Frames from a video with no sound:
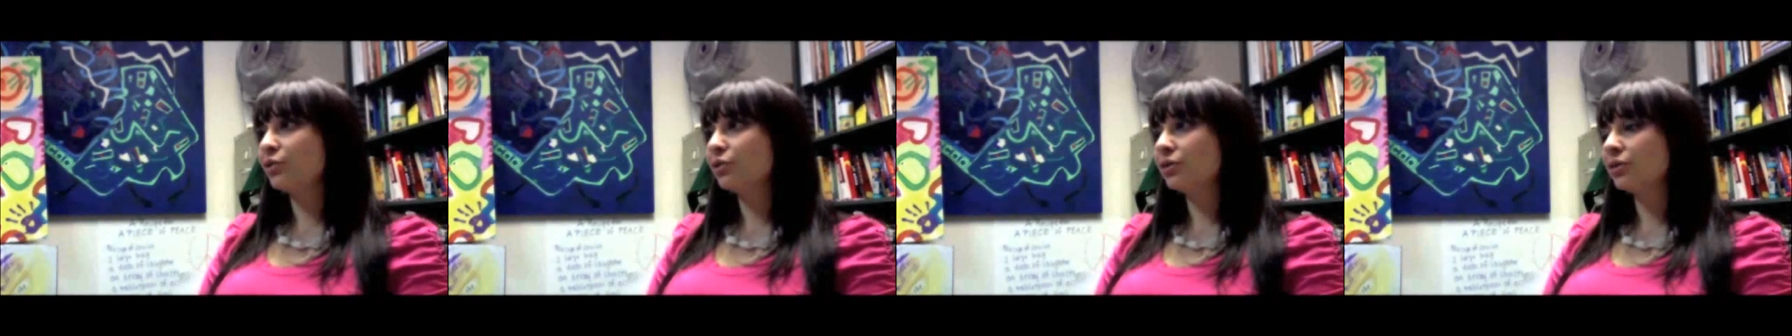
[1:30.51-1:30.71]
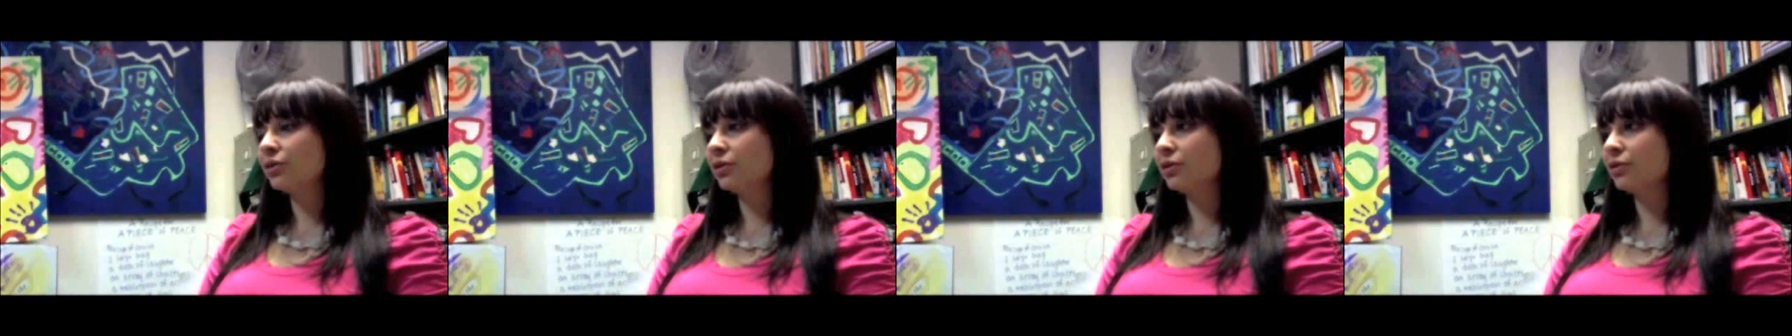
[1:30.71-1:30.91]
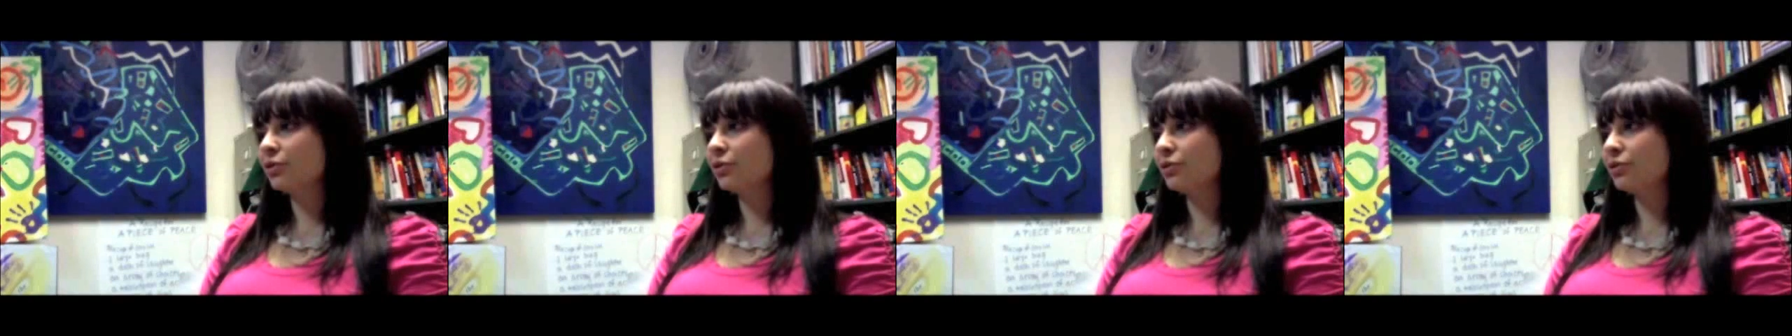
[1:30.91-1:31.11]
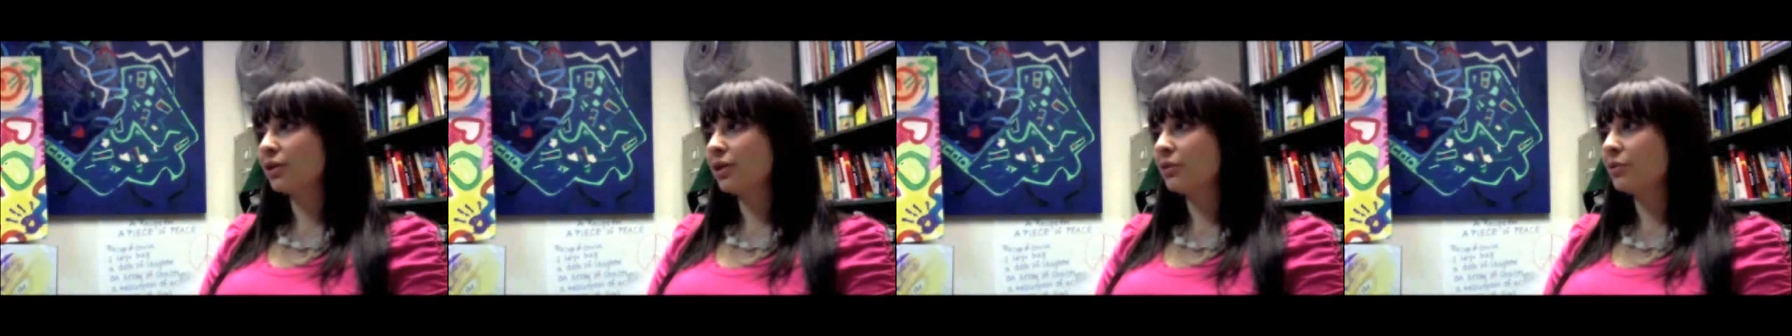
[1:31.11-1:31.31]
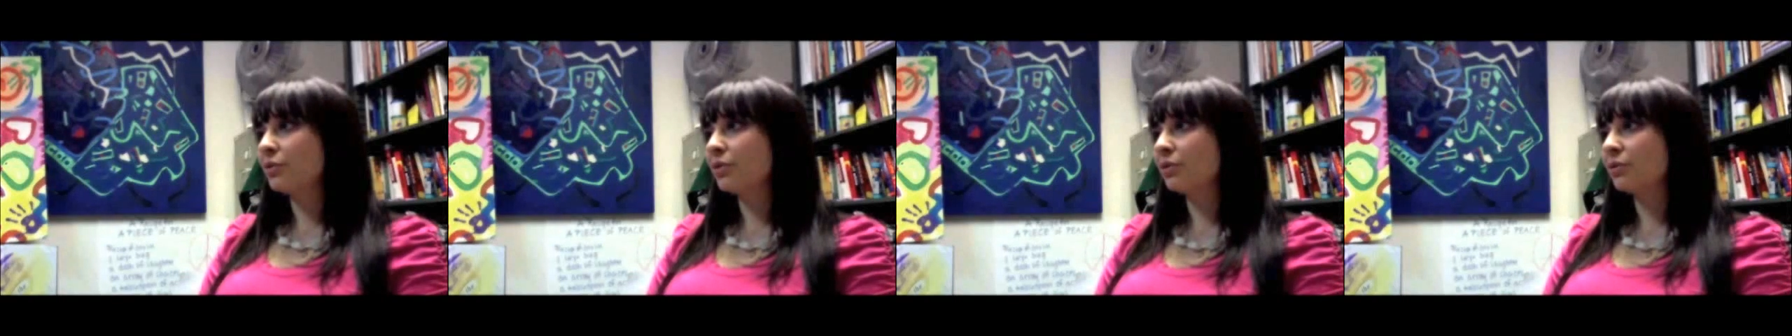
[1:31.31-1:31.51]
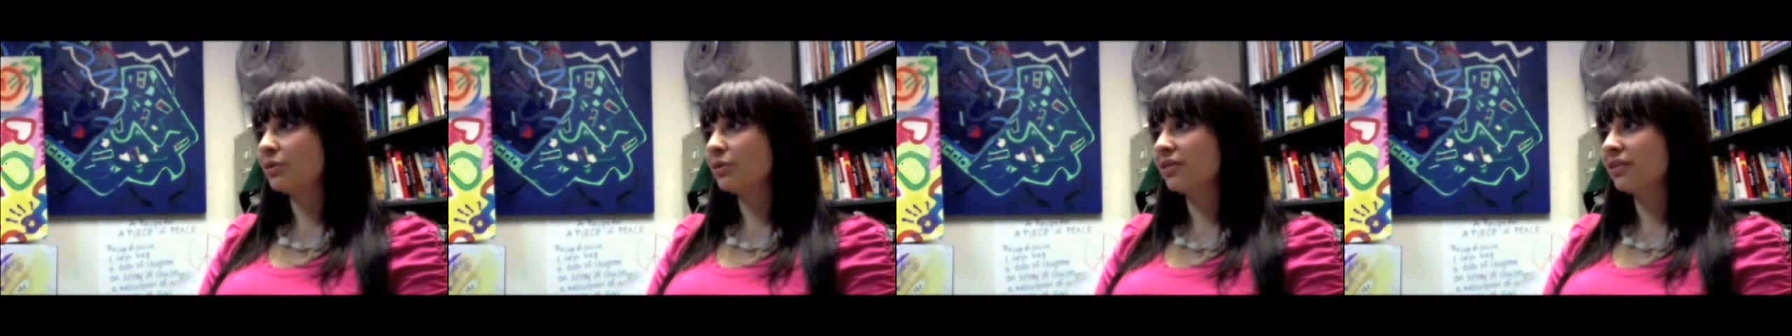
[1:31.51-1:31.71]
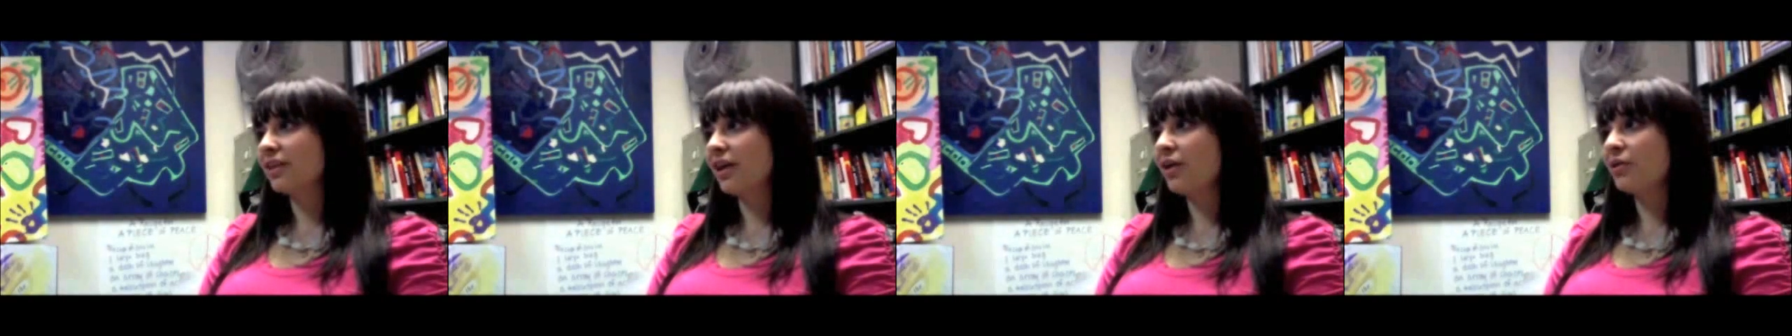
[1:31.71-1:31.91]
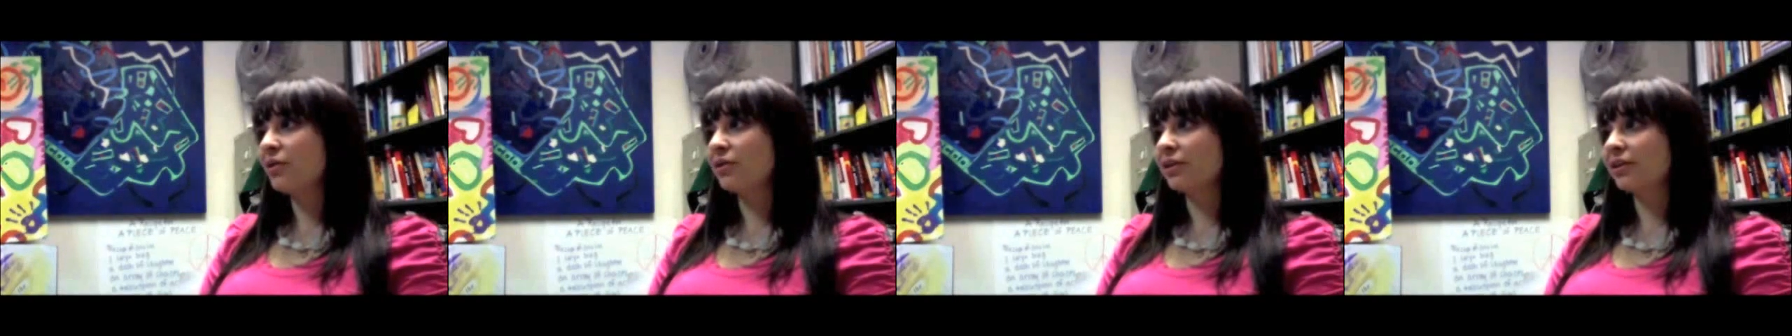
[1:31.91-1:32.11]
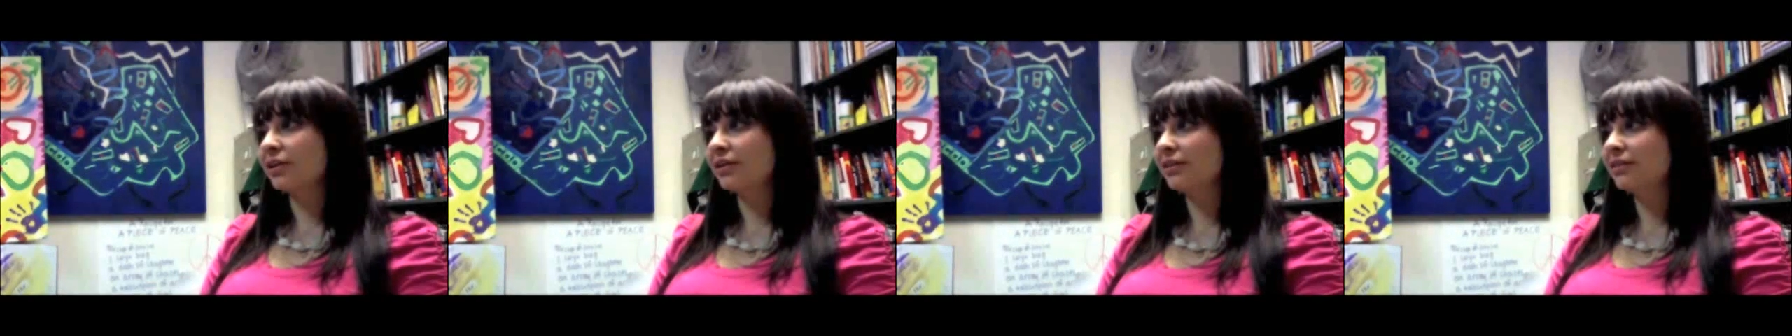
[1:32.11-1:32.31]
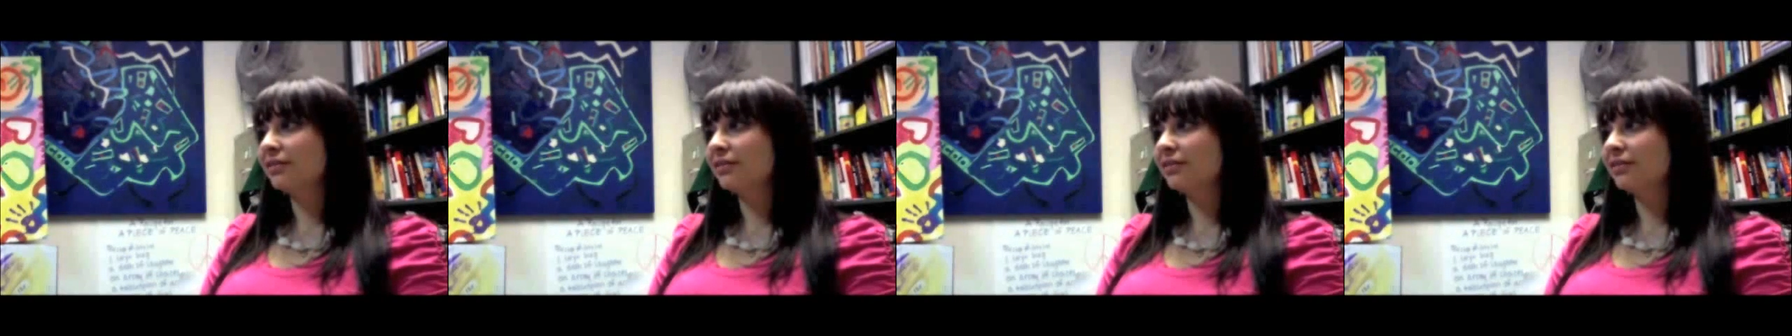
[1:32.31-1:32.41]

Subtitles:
could create one without it.